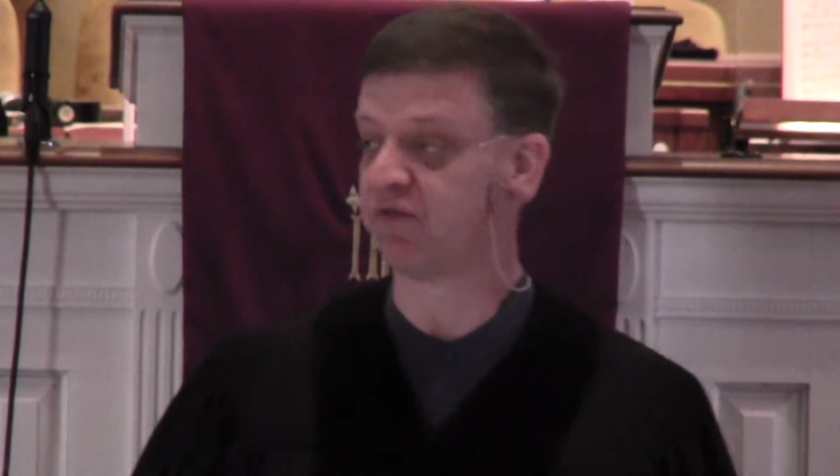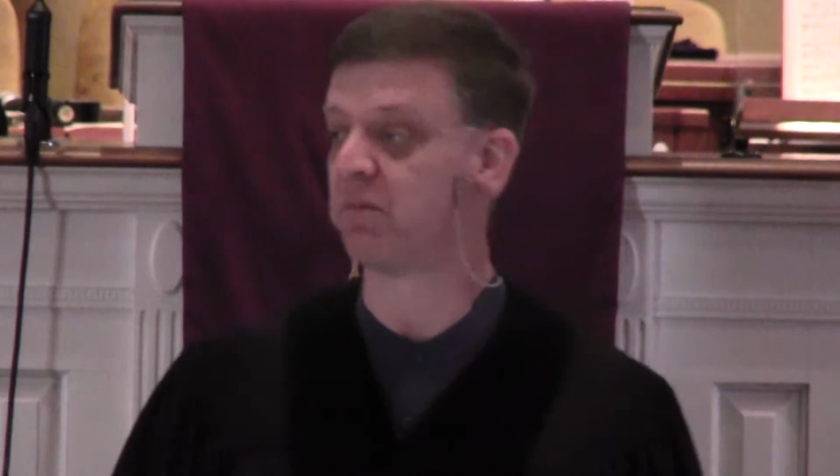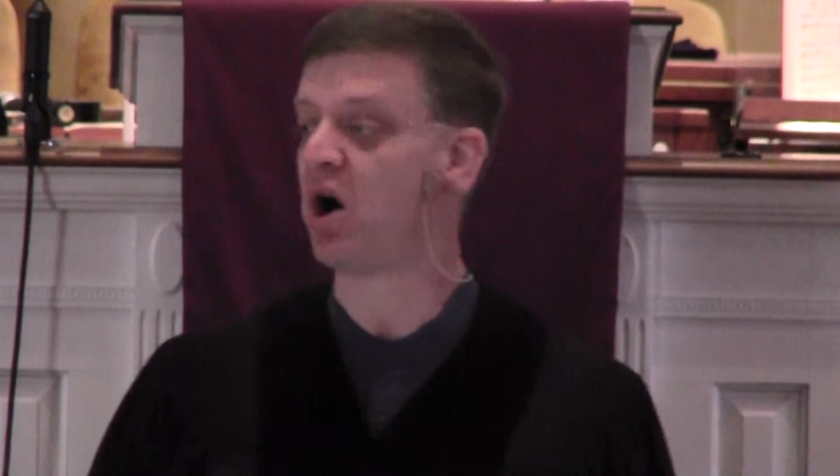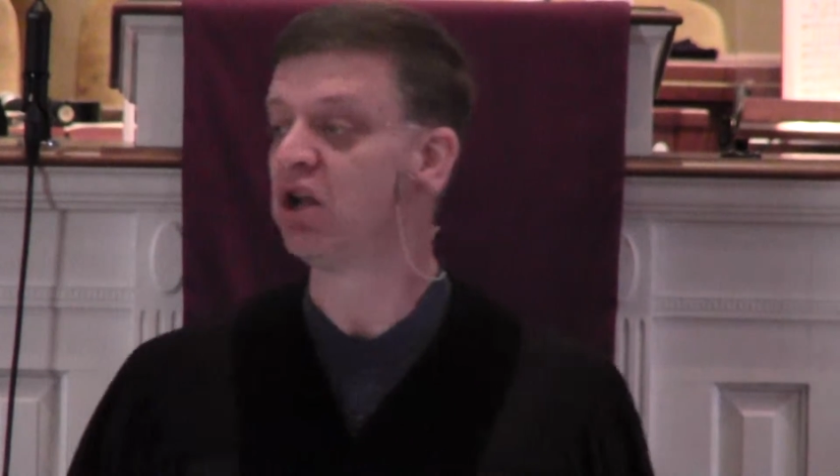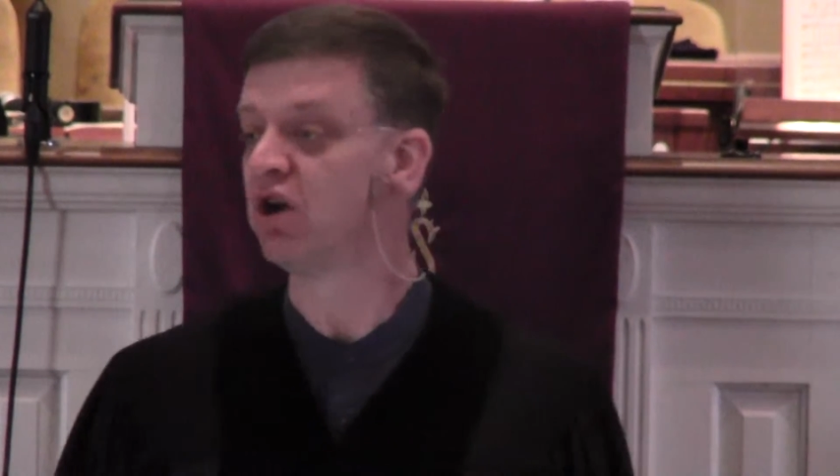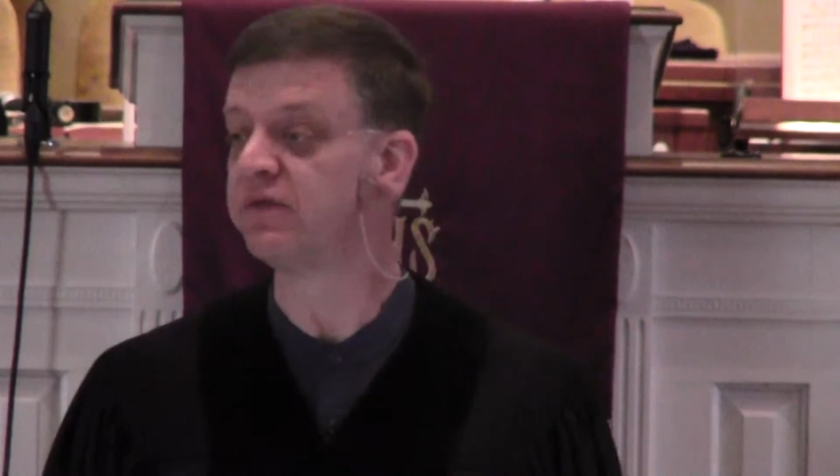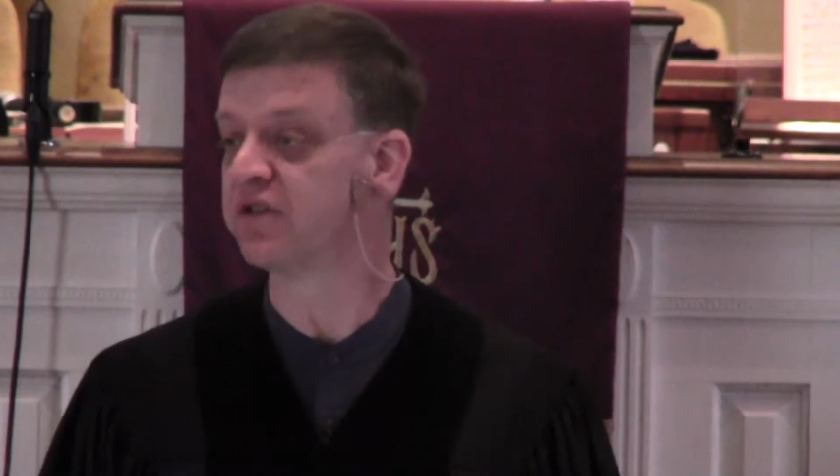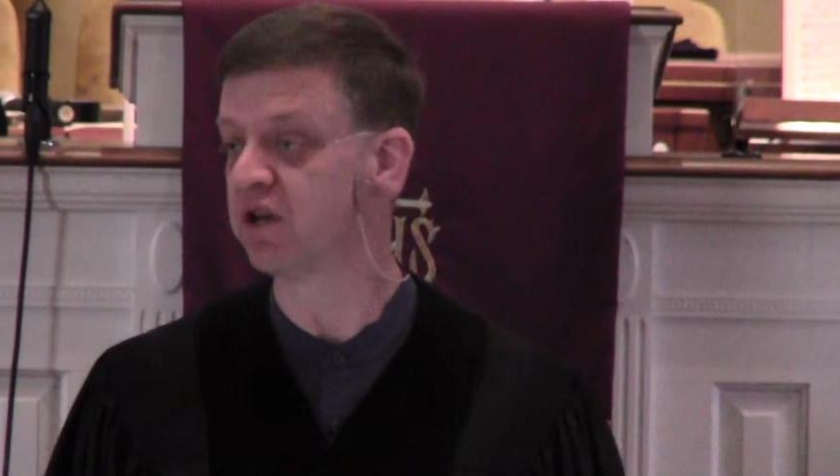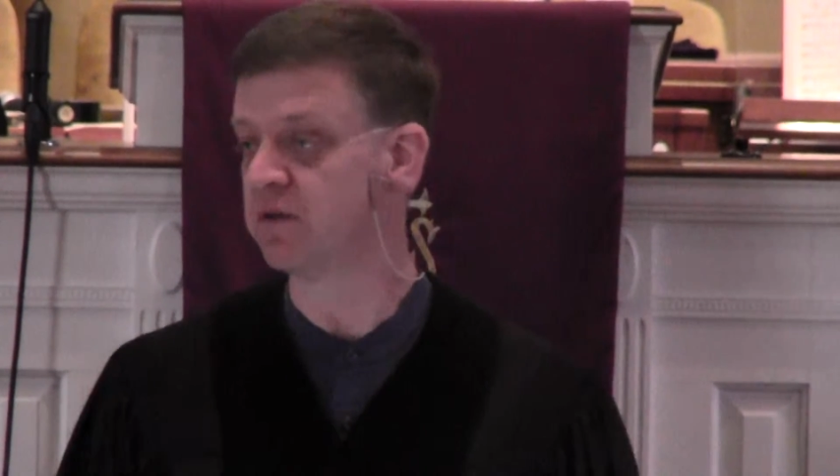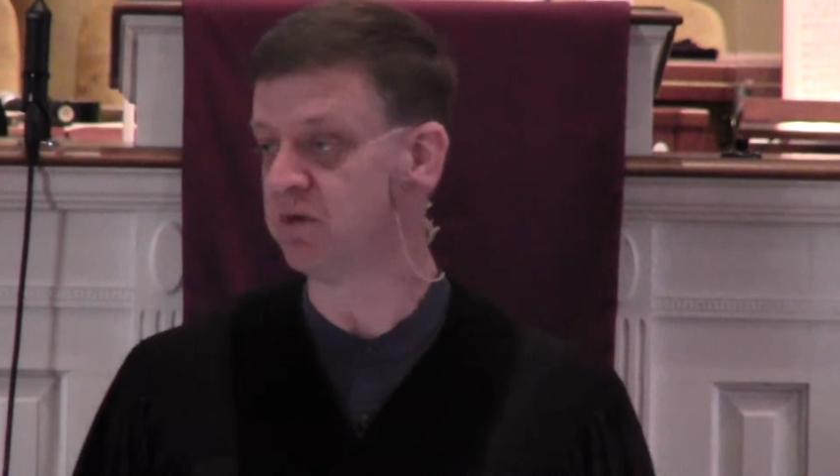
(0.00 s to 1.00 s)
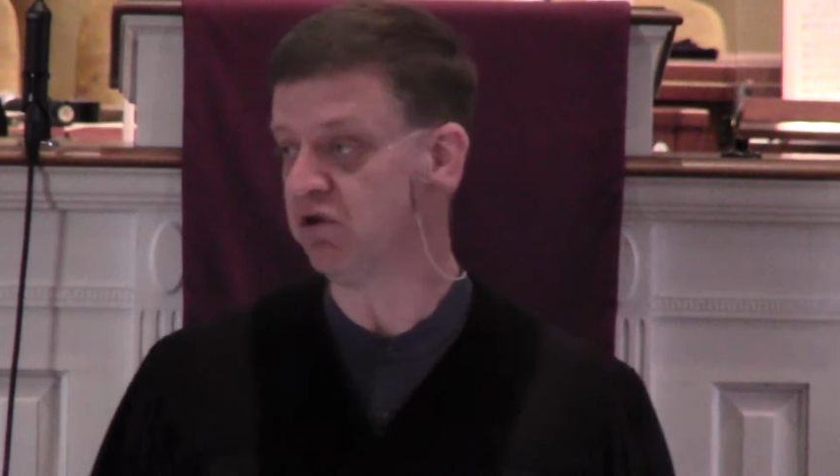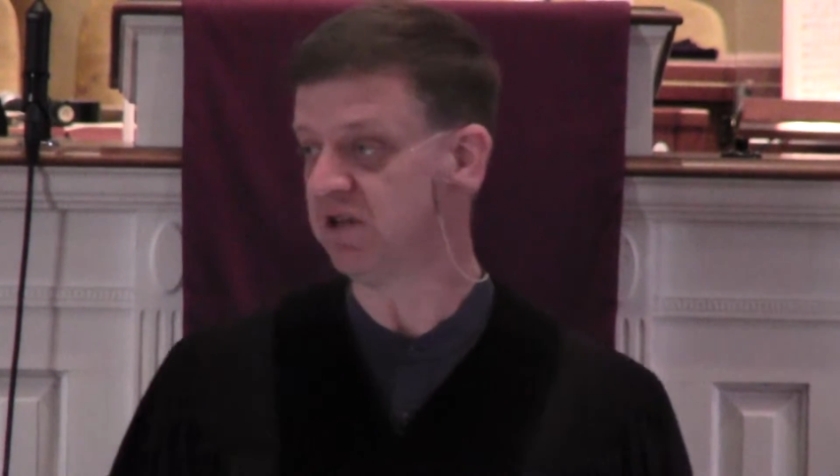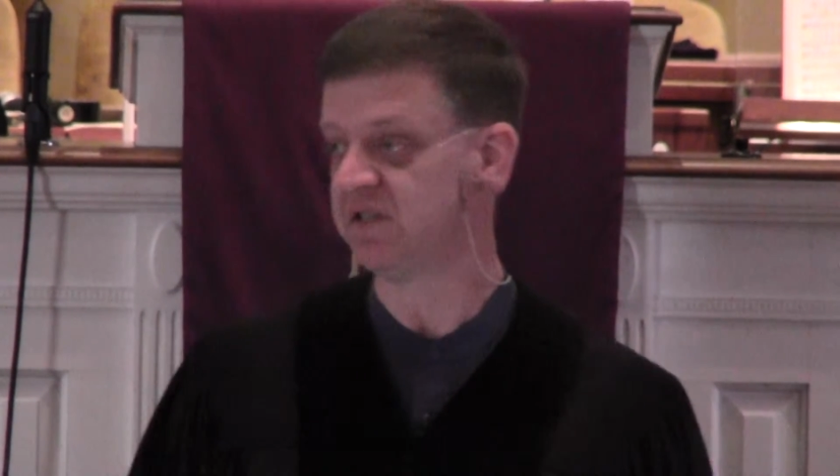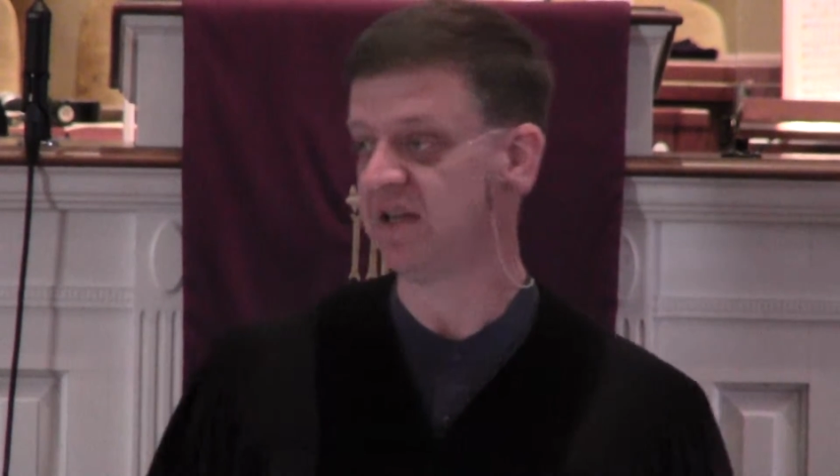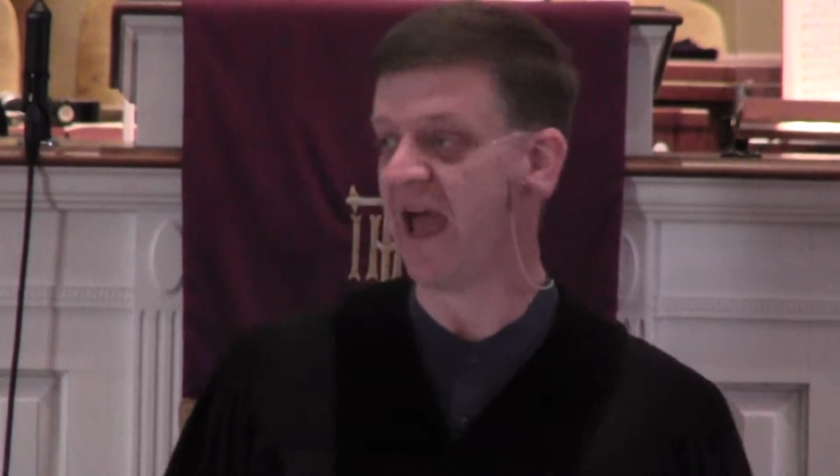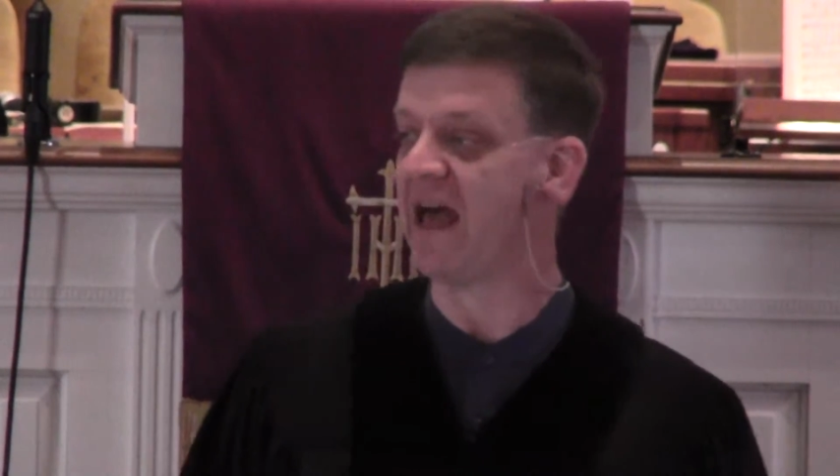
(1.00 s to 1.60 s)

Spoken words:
from all over the community,